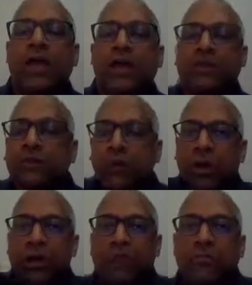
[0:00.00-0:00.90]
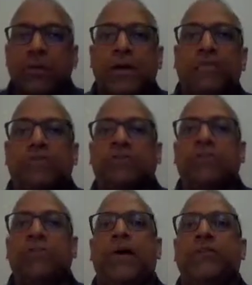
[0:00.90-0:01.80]
And so long as my
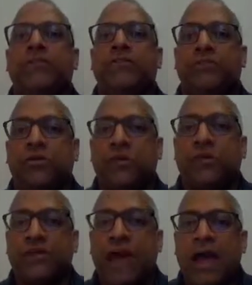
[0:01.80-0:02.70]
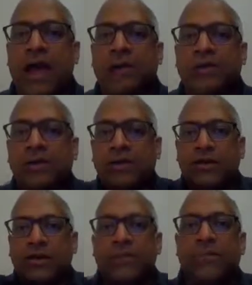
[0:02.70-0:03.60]
personal boundaries are intact
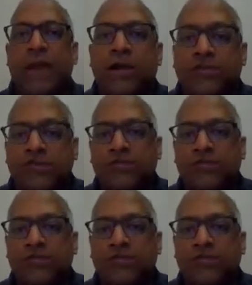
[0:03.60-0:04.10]
and the boundaries